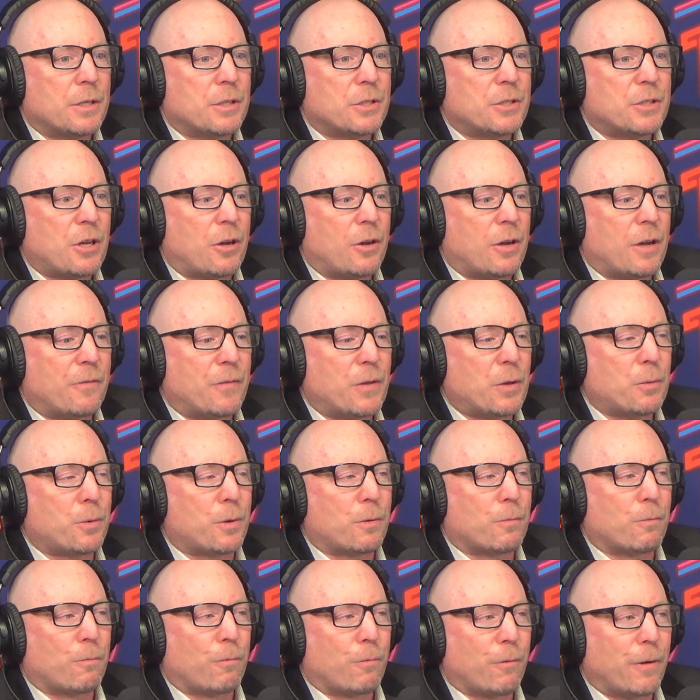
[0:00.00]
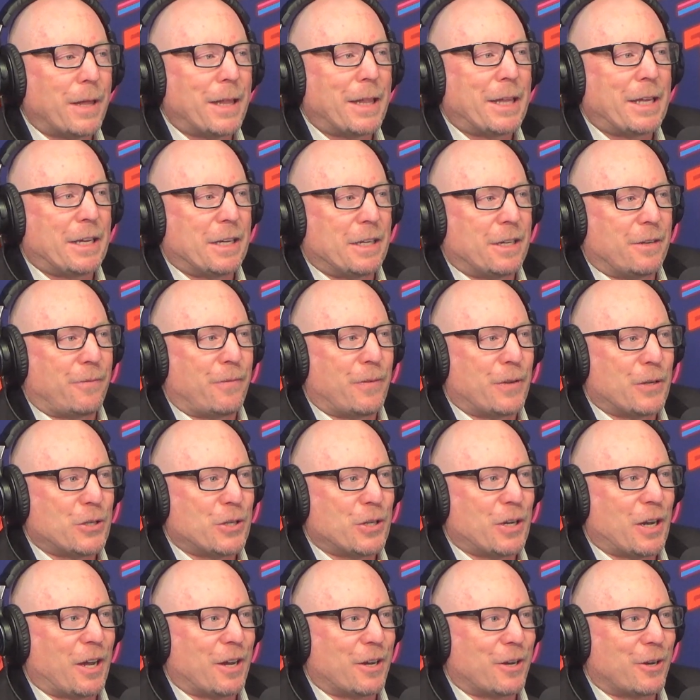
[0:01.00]
So if you were really an
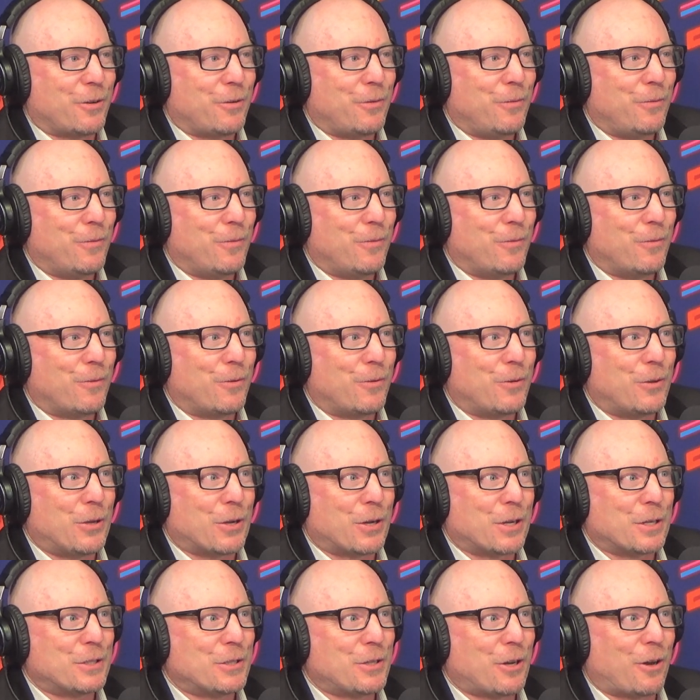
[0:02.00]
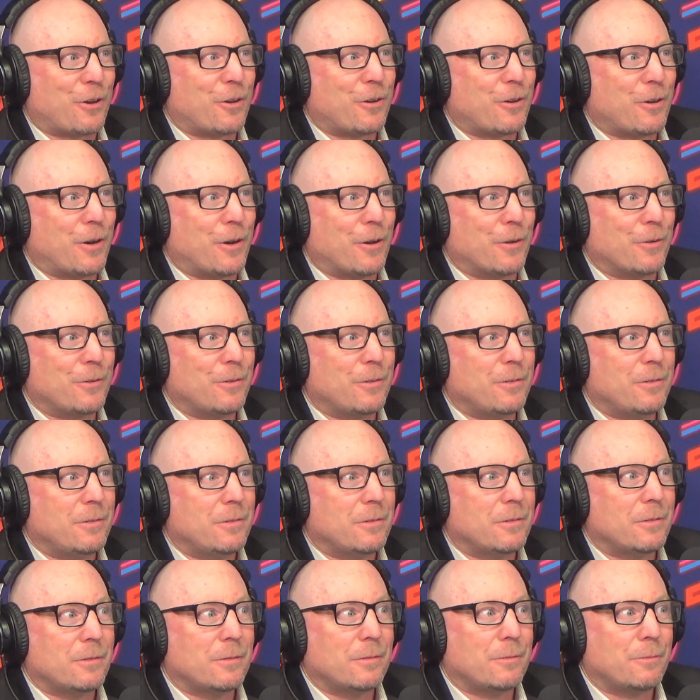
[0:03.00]
aficionado, you could start your own
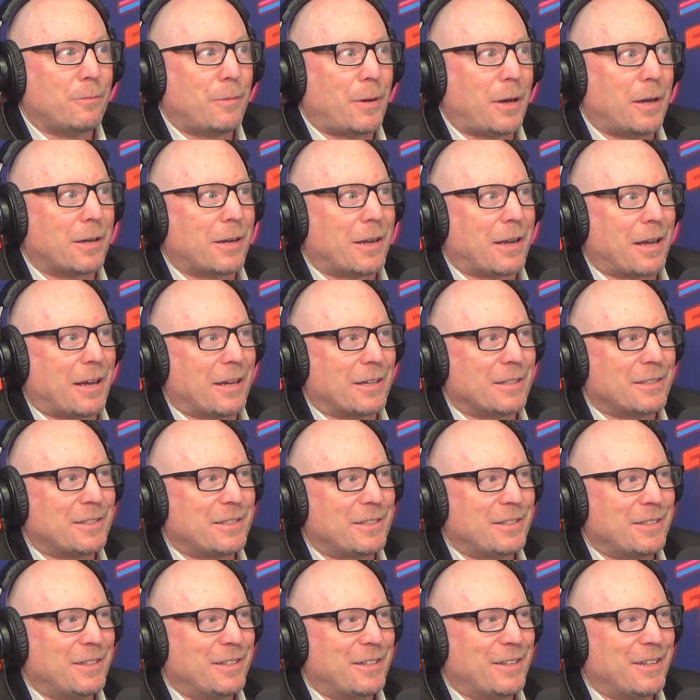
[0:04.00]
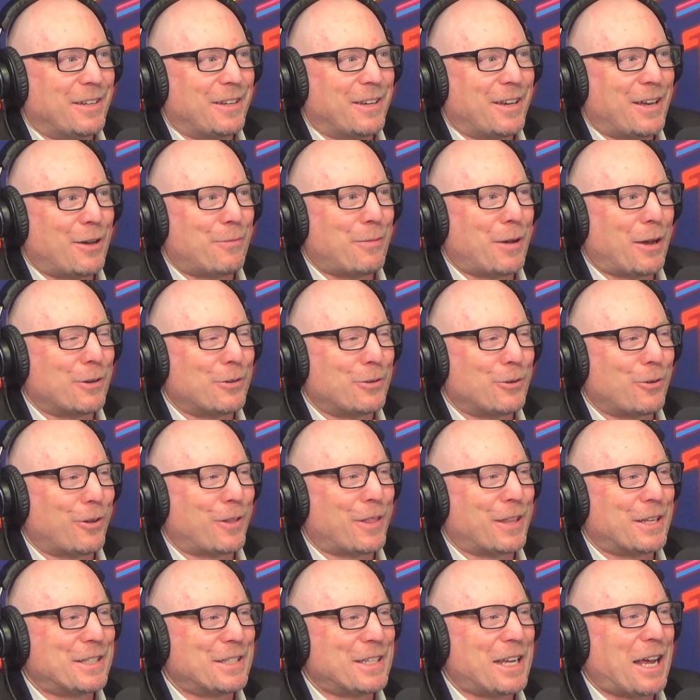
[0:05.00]
podcast about North
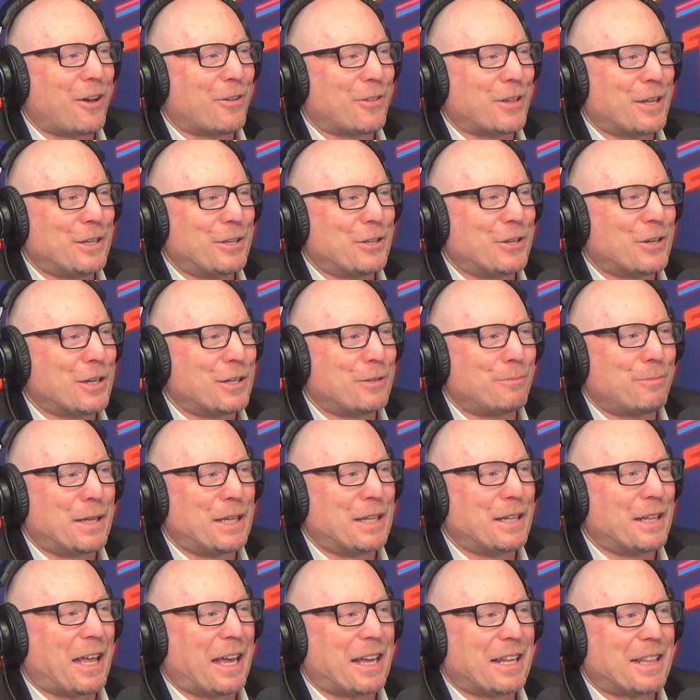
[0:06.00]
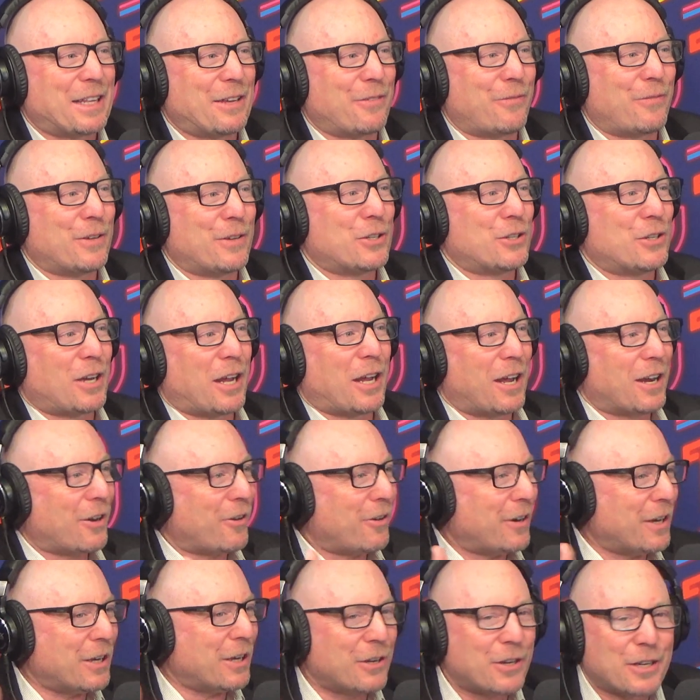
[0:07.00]
and South, and you could be like the aficionado,
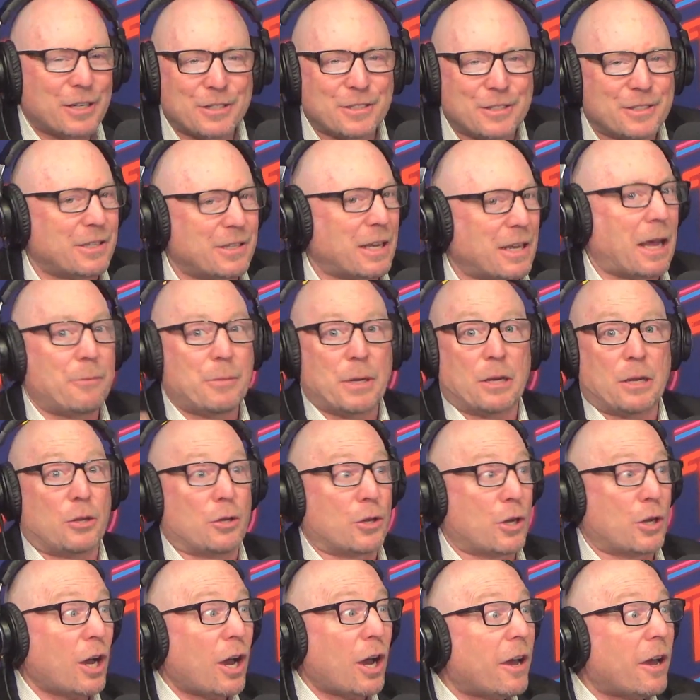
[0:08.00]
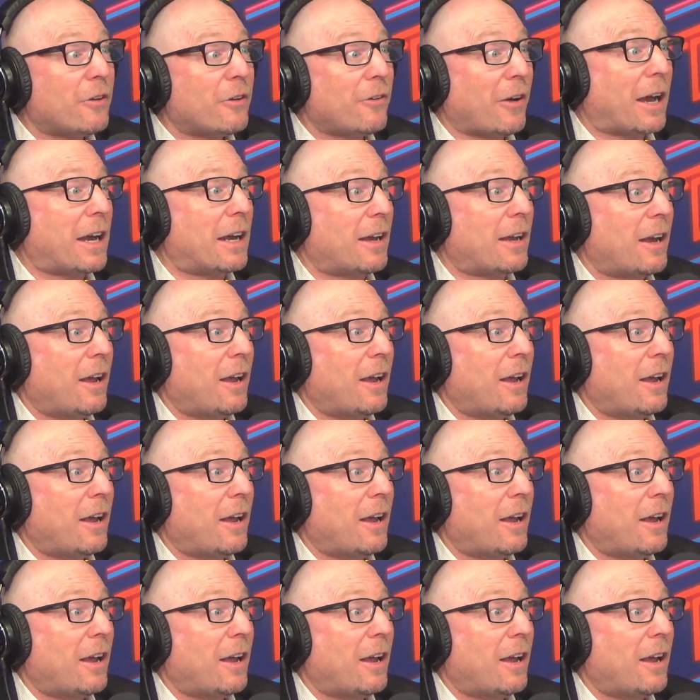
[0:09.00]
and you could just, I mean, you could, right?